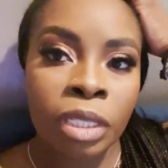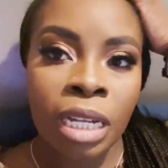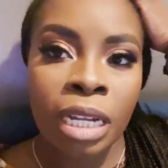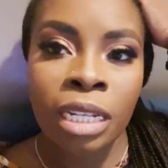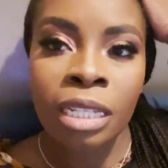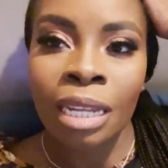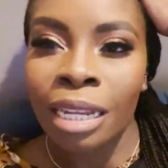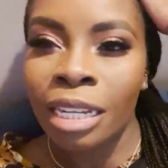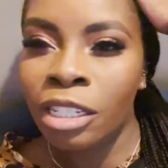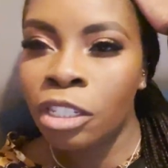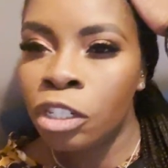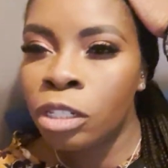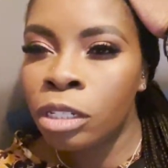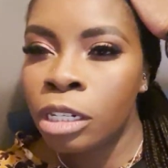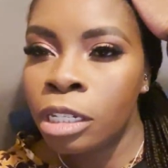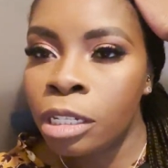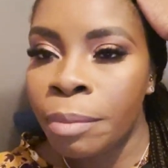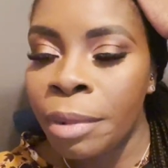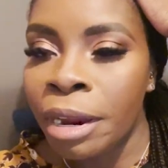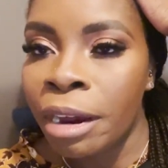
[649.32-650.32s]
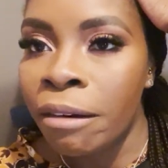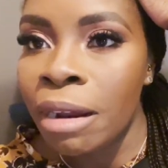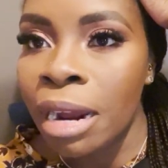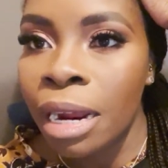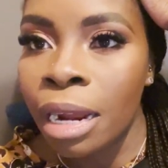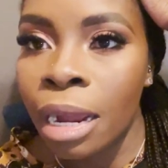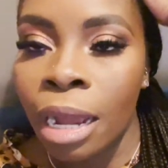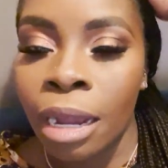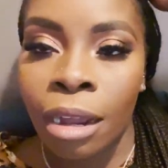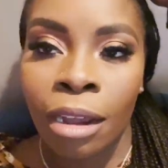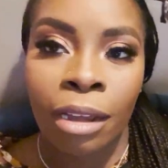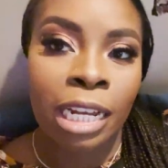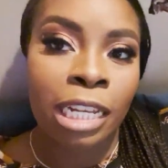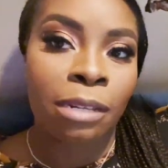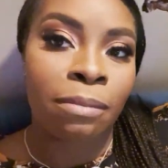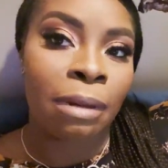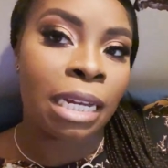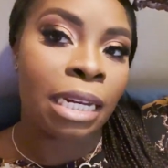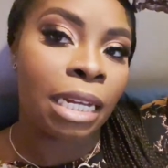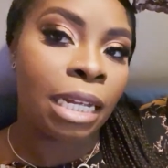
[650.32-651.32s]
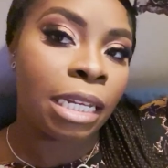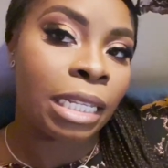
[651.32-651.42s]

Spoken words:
It's like it's just disappearing. I can't explain it.